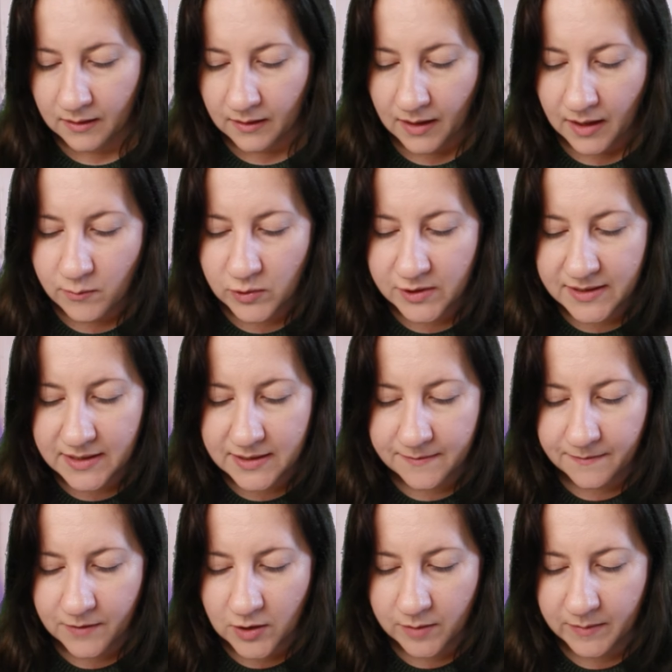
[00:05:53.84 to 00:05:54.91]
Okay, once it's
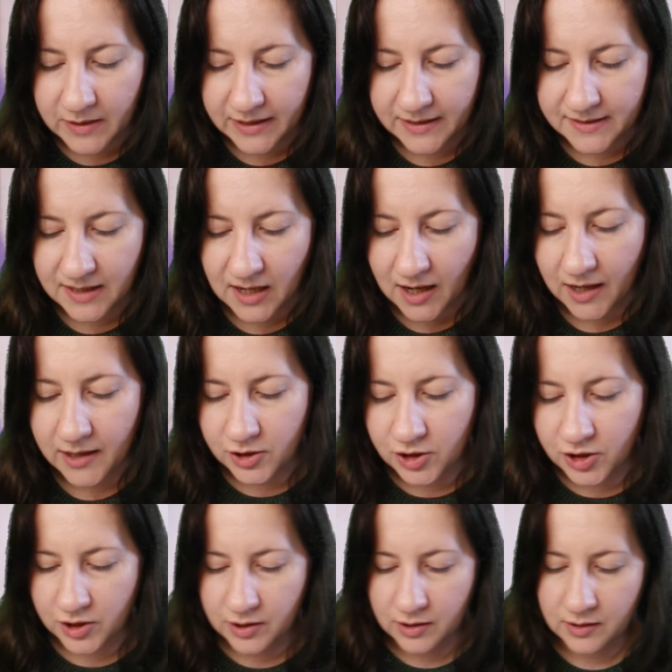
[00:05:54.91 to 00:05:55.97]
firmly
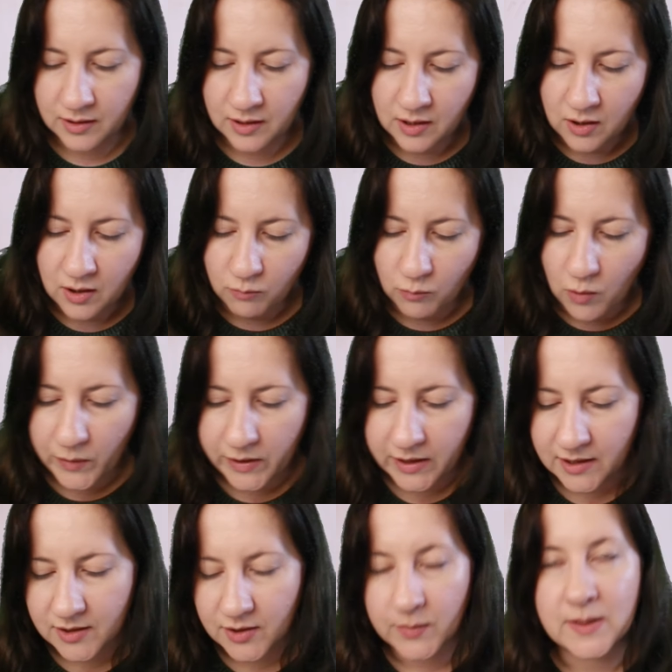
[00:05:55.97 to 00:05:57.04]
attached, what we
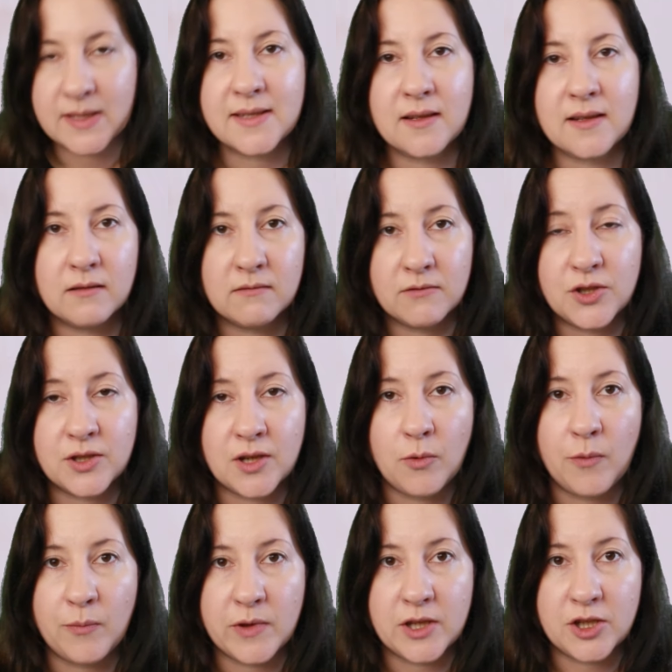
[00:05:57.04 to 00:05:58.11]
can do is just go
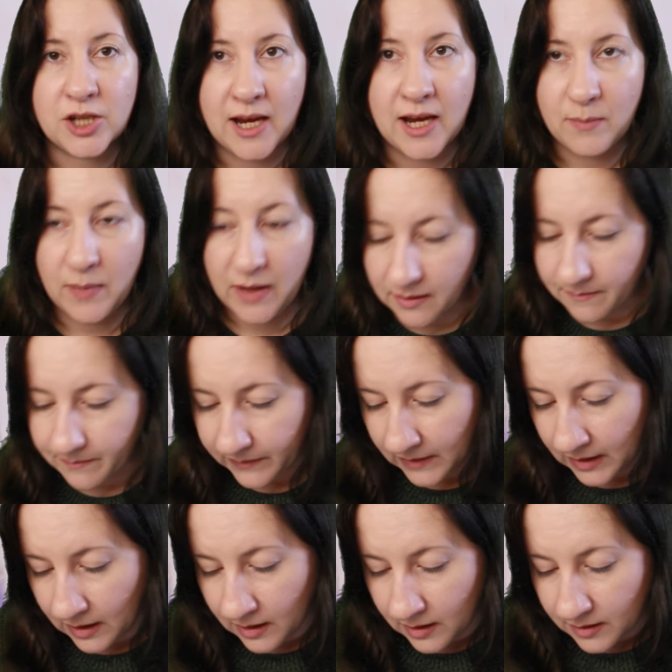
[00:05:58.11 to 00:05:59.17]
on with the shaping.
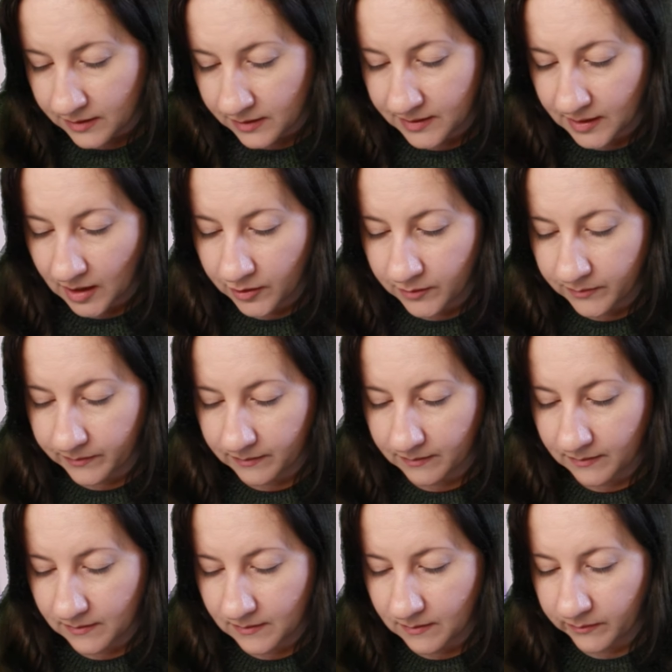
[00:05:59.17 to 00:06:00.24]
So
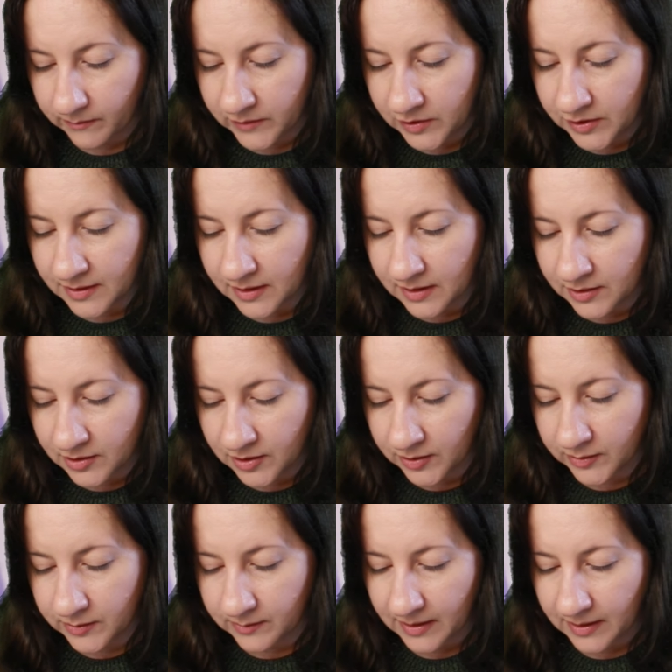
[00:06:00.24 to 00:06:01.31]
I'm just going to
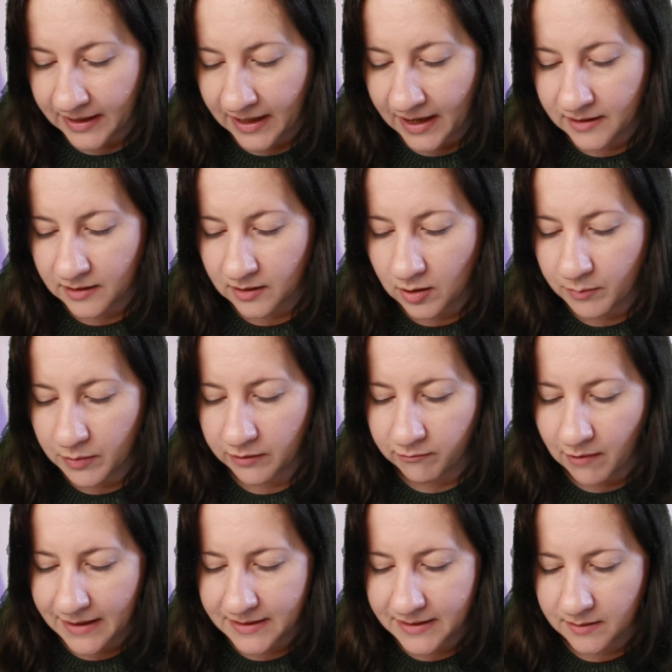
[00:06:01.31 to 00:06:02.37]
do, again, a couple of
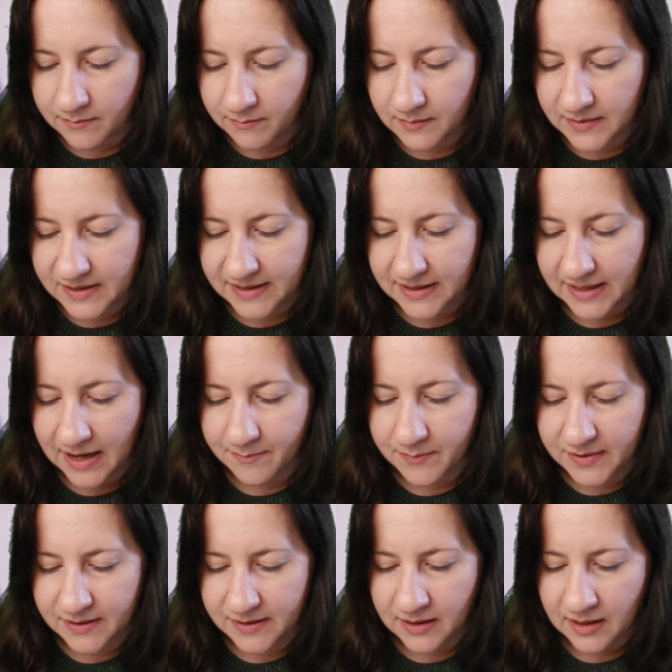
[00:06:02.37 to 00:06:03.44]
random
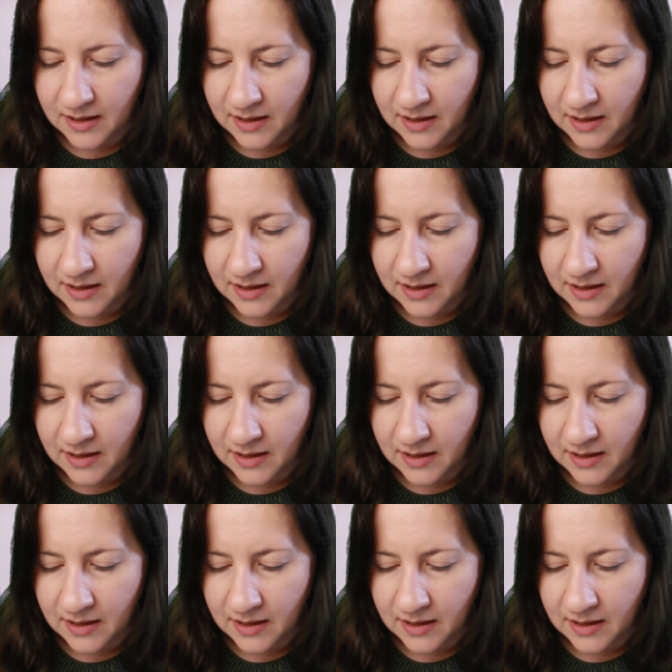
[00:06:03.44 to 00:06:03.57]
stabs.